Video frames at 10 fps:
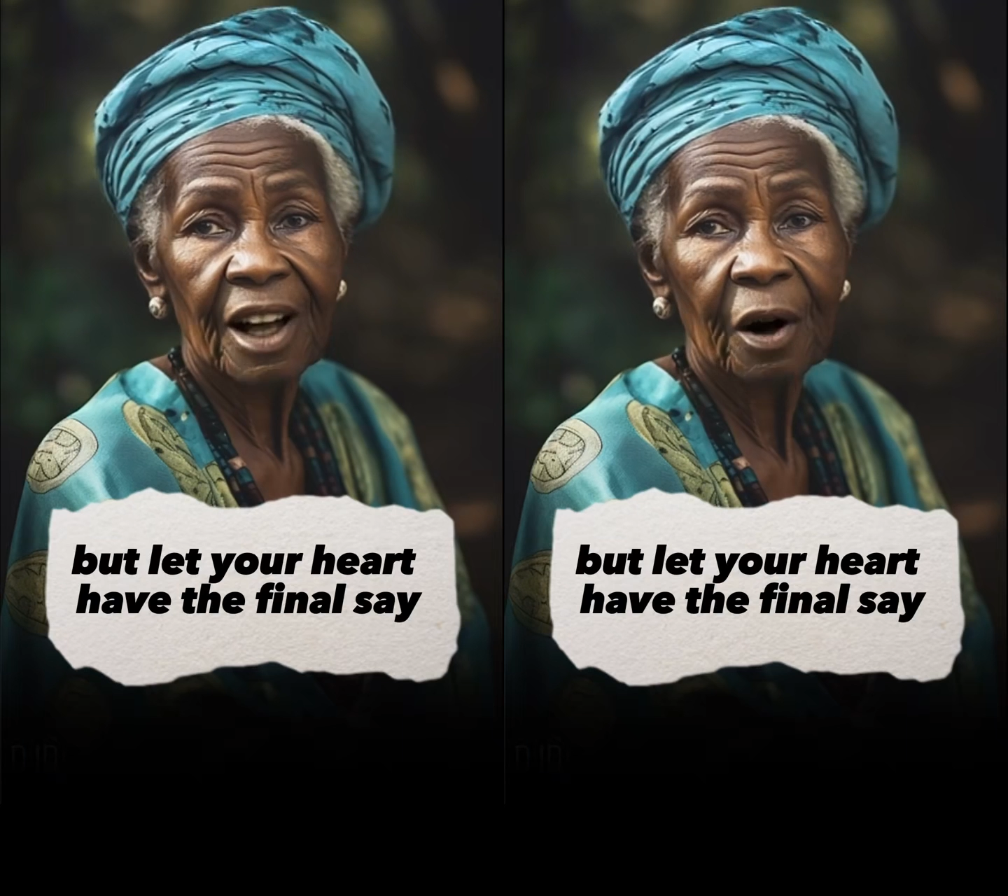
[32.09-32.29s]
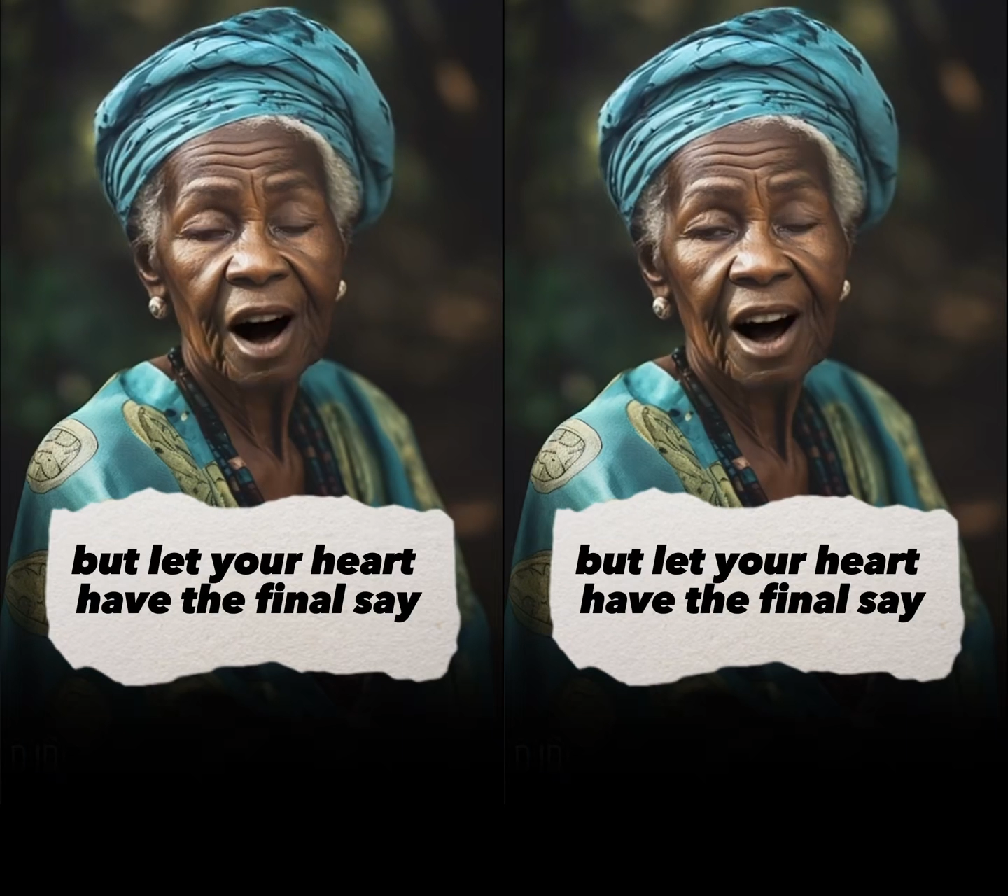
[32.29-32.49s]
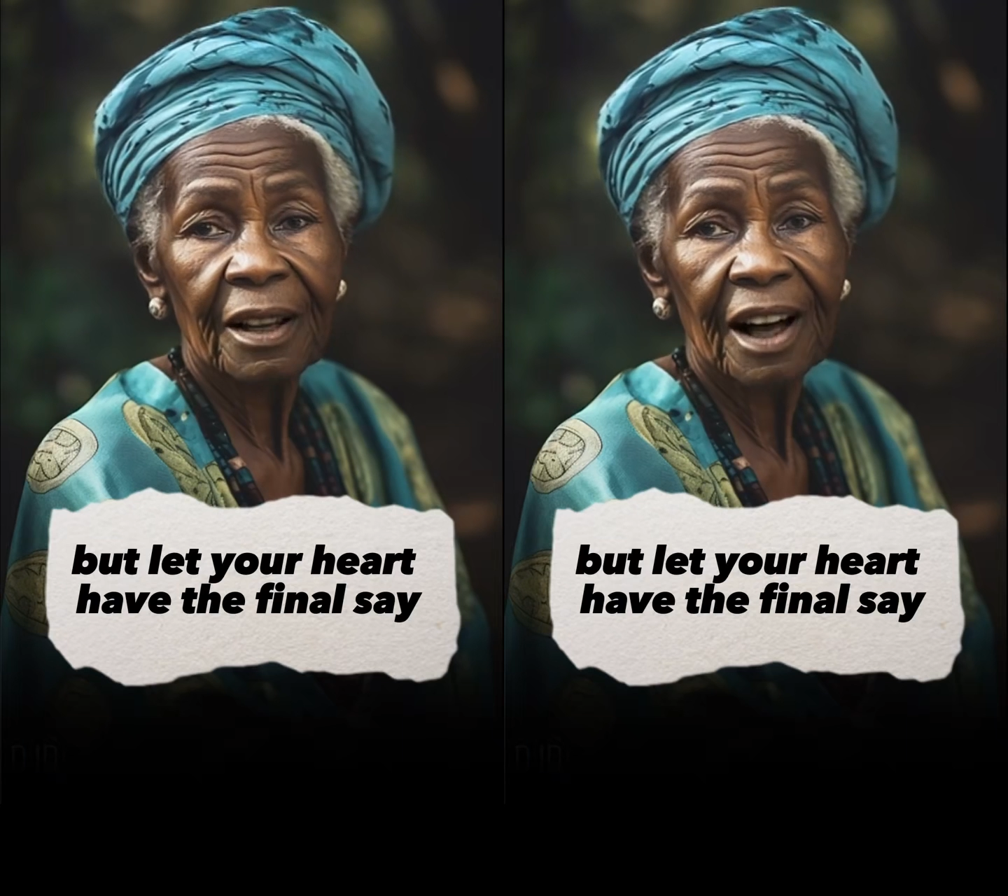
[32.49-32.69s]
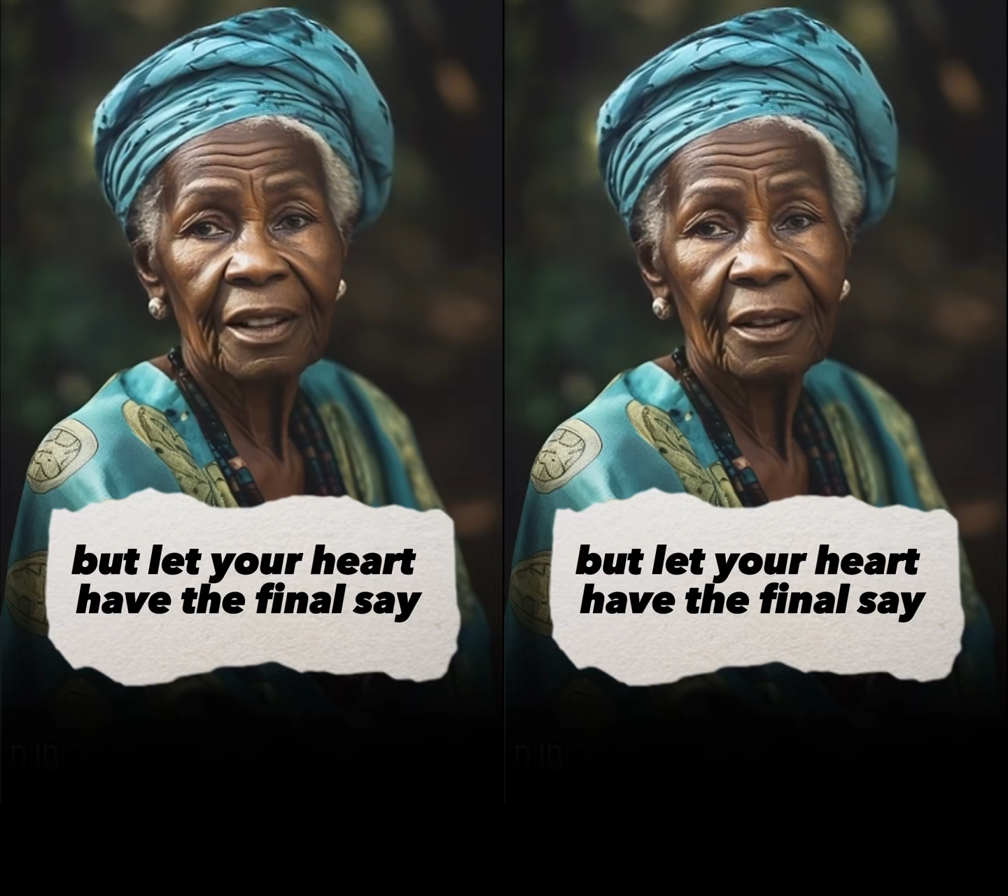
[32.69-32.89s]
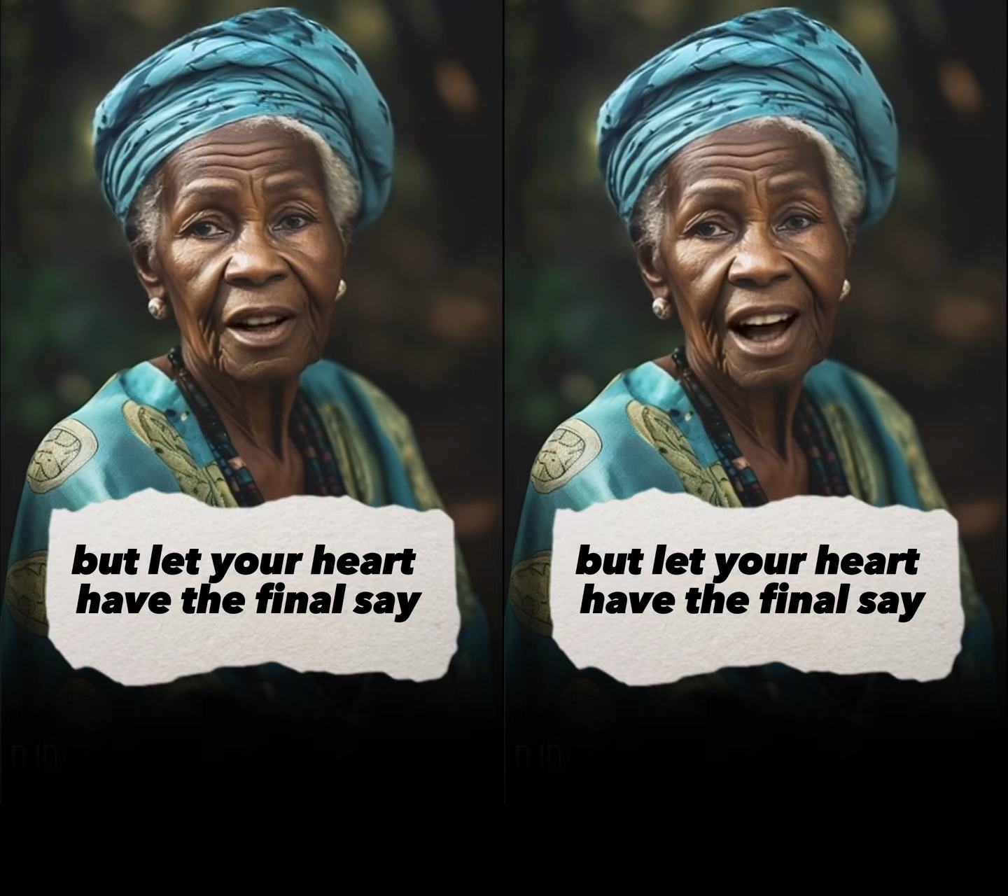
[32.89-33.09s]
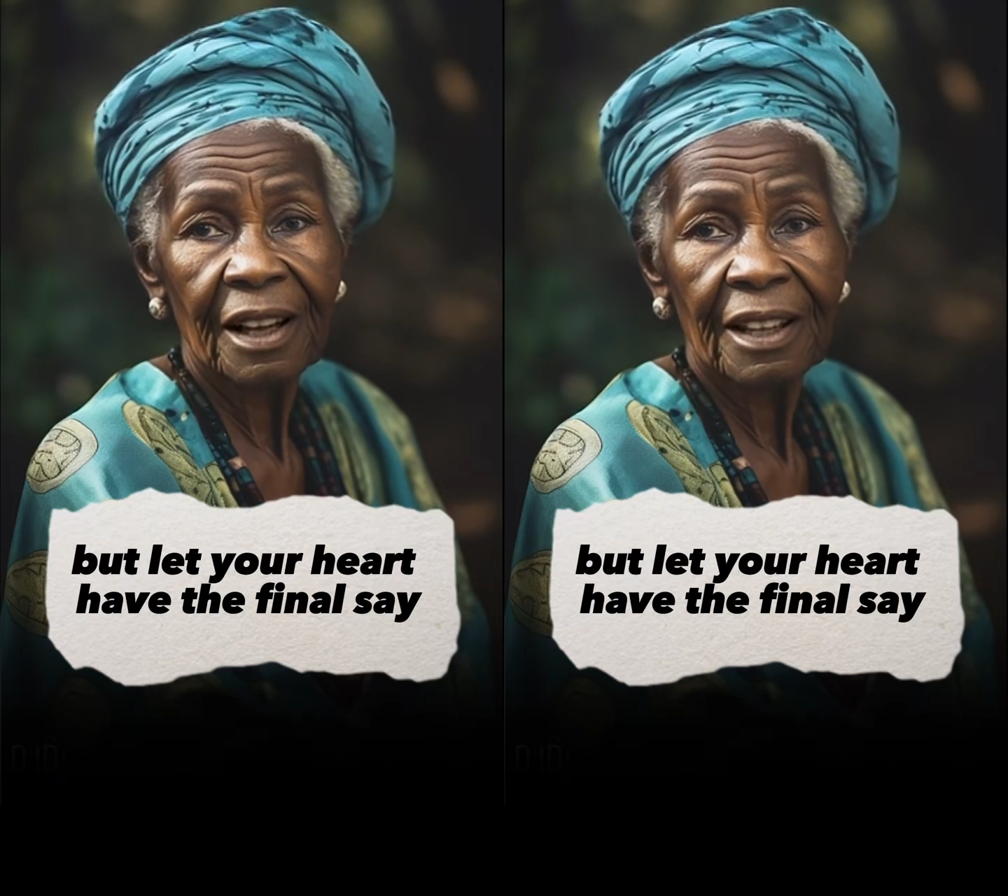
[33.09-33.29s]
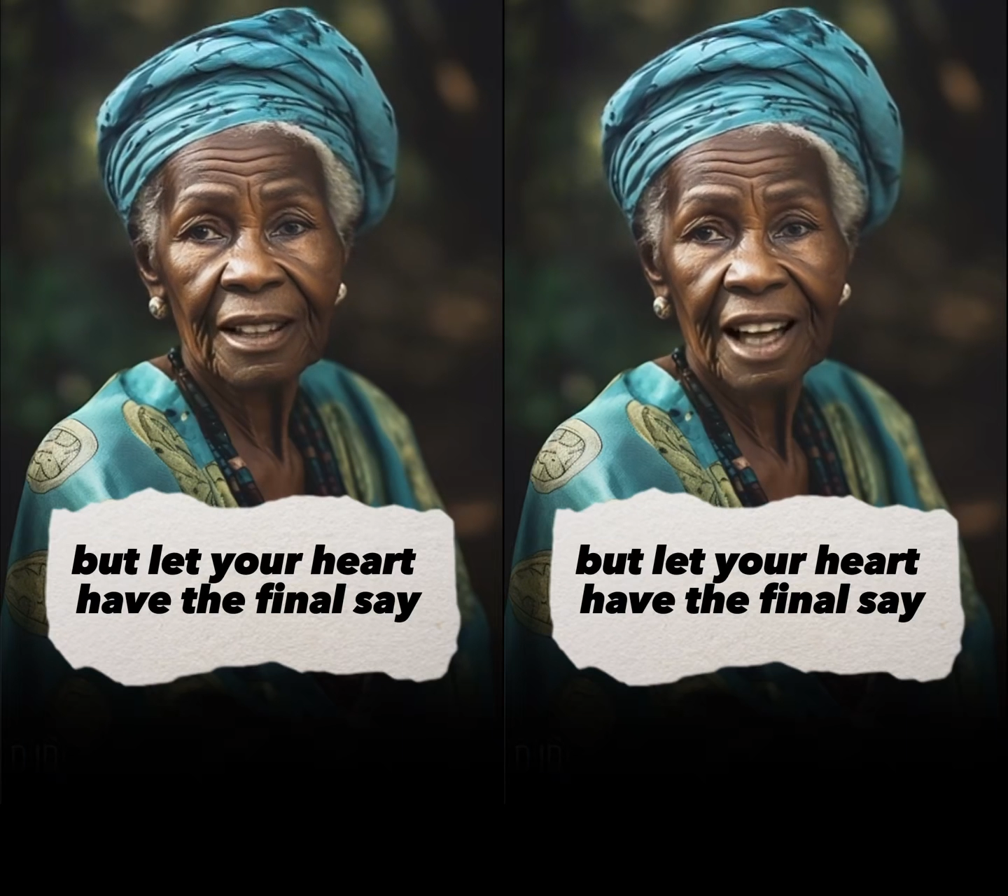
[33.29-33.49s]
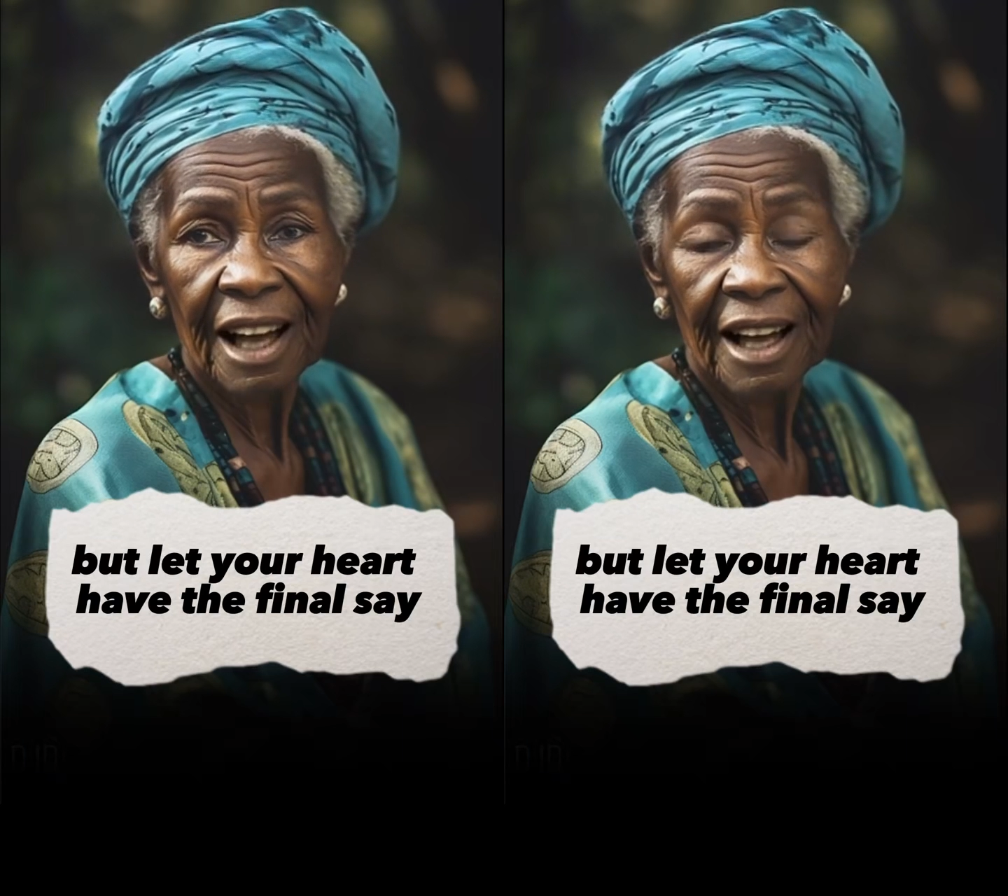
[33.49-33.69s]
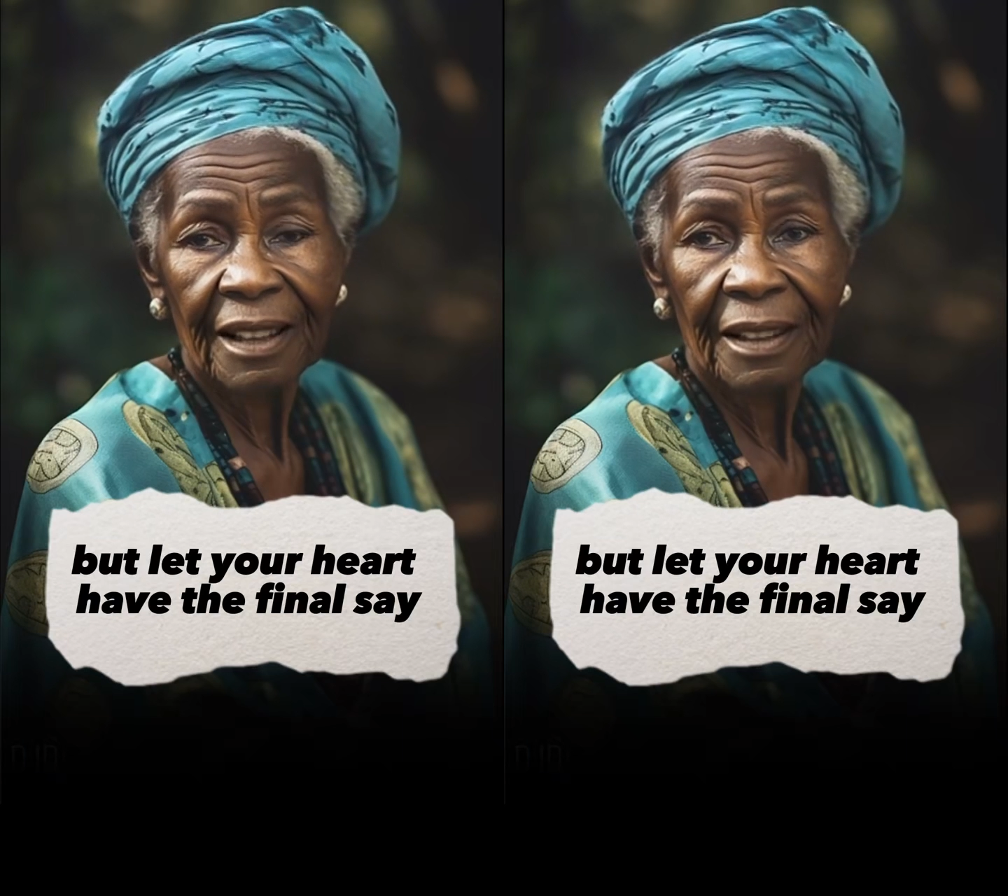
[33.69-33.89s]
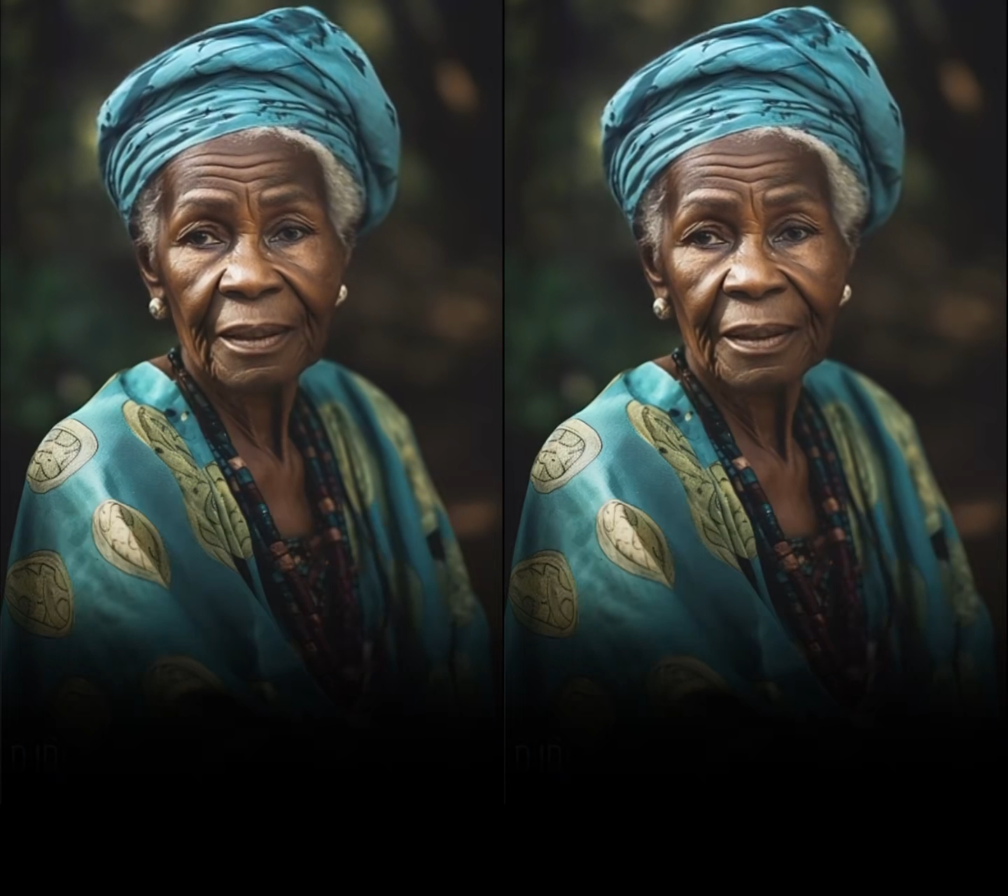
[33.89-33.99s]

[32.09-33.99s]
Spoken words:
your heart have the final say.